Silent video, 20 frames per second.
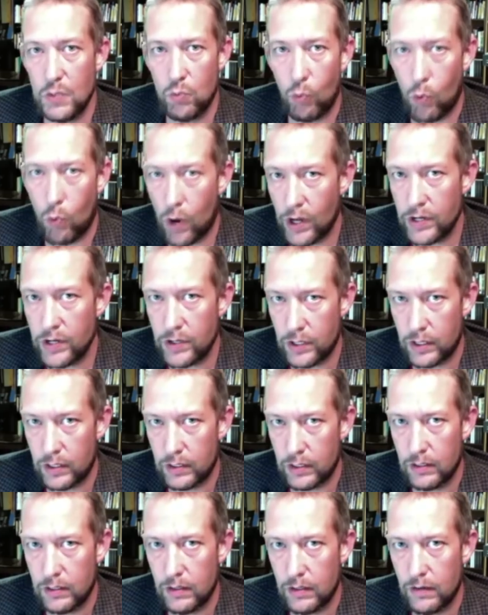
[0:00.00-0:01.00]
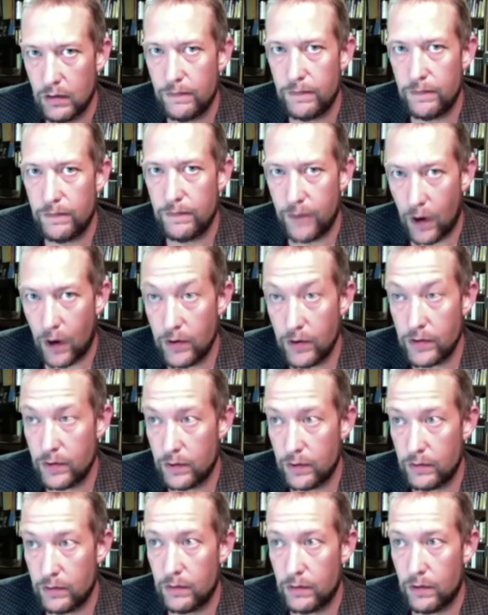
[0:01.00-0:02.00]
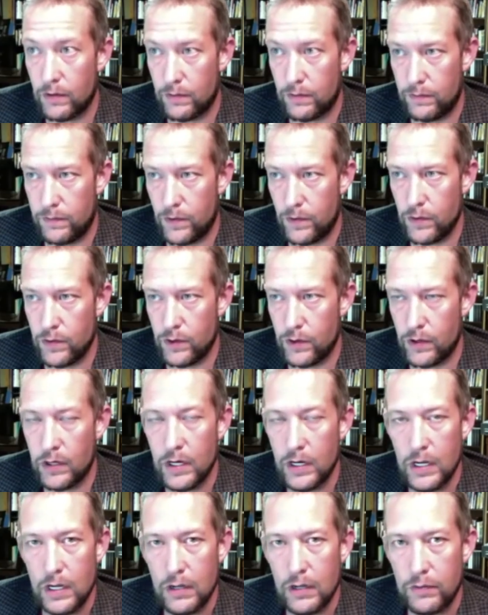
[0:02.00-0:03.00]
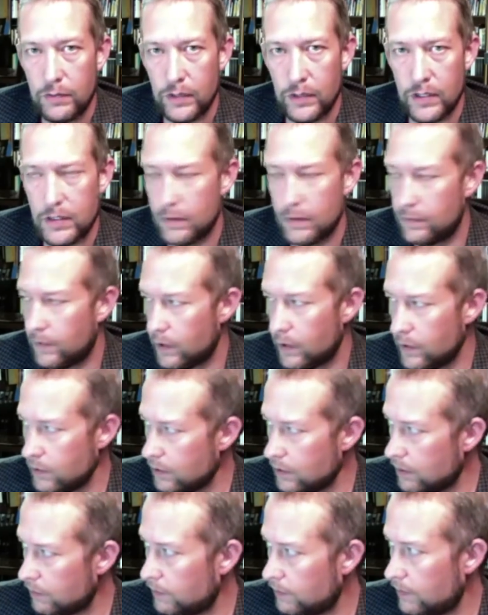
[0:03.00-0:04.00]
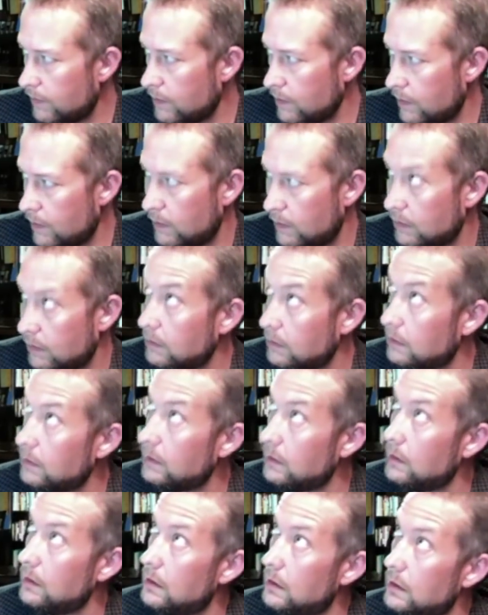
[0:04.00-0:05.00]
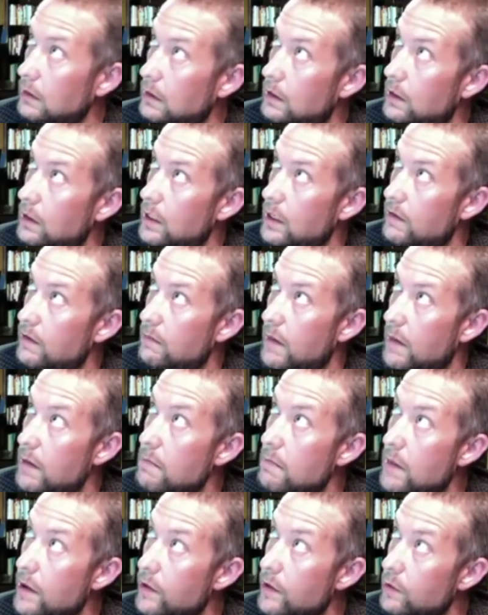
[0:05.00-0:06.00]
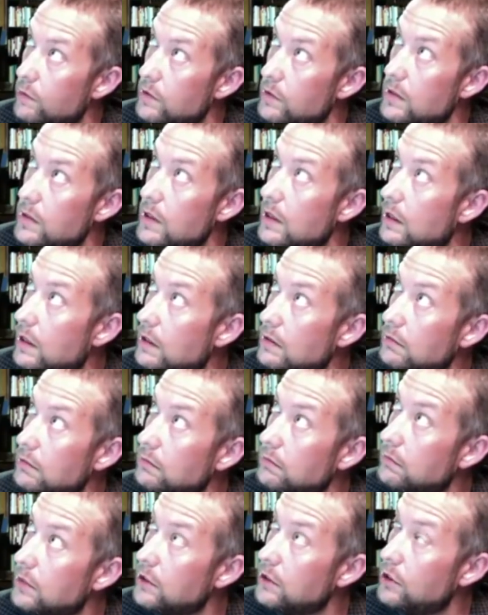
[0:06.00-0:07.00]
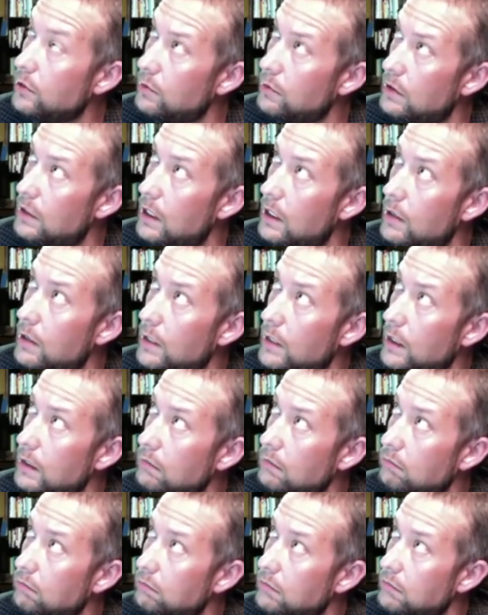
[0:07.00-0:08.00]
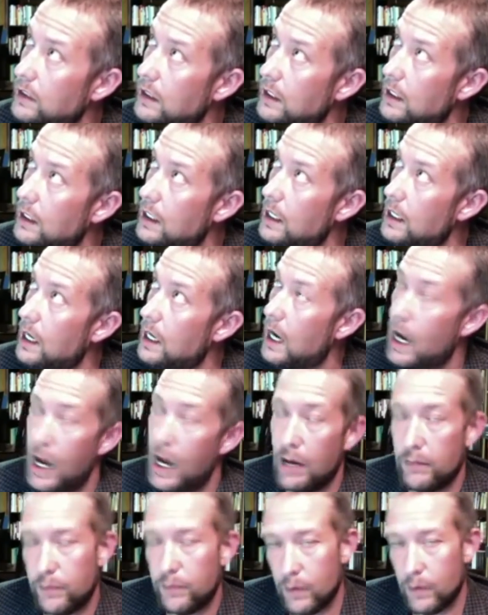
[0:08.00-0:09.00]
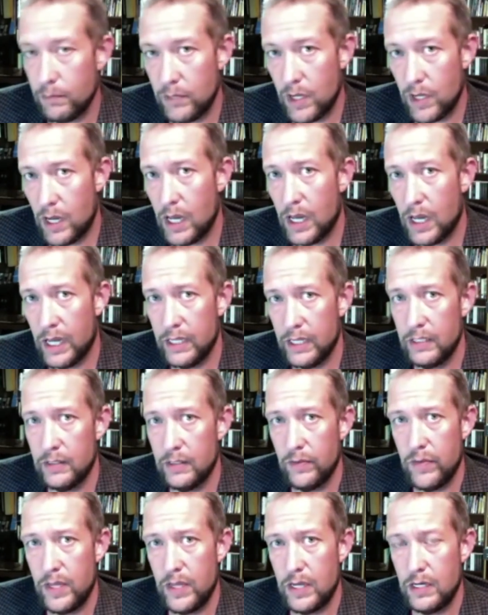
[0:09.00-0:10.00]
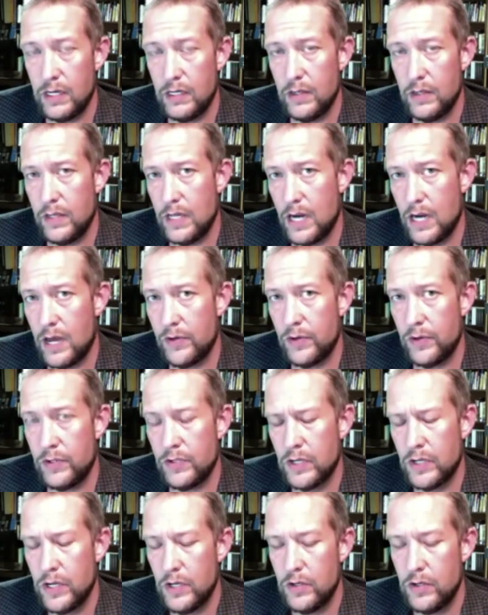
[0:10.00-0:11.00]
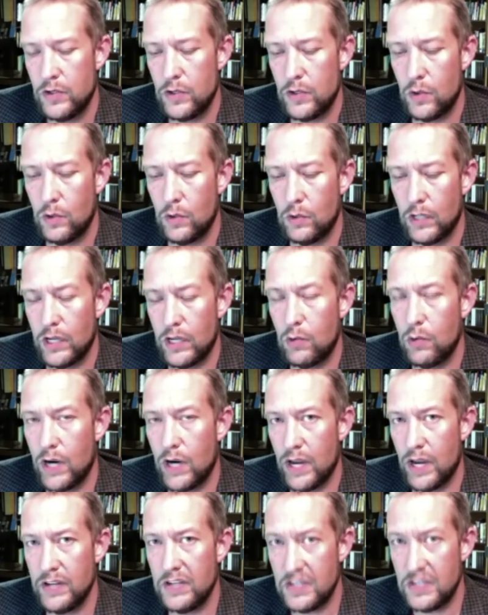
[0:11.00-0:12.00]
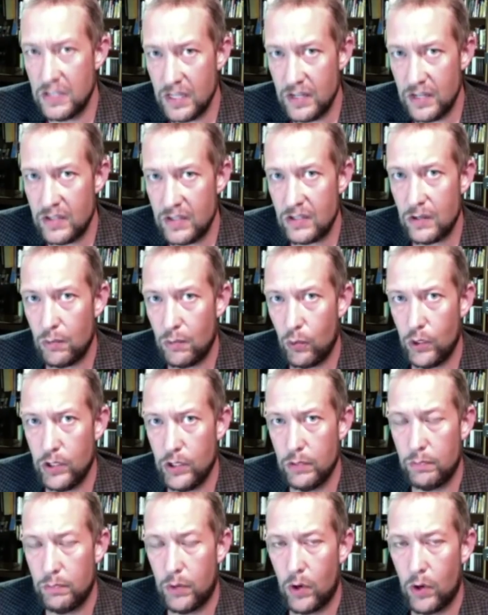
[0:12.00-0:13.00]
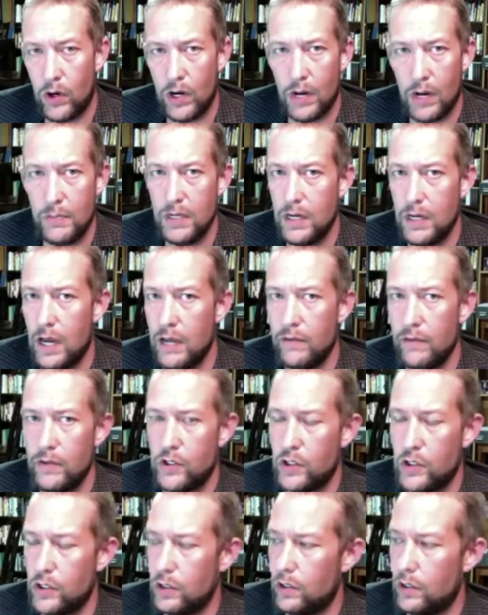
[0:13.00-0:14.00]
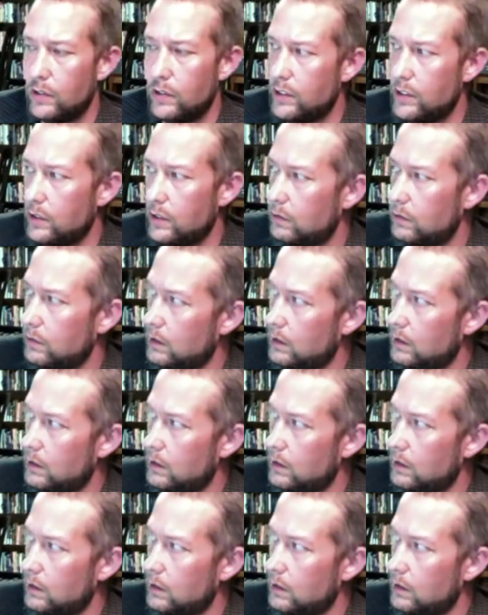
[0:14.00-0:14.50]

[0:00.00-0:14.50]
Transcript: wander farther or further. Is it farther or further? If my mother was here, she would tell me. From God than others. So, like, when I see someone depart, I mean, I have a church, and,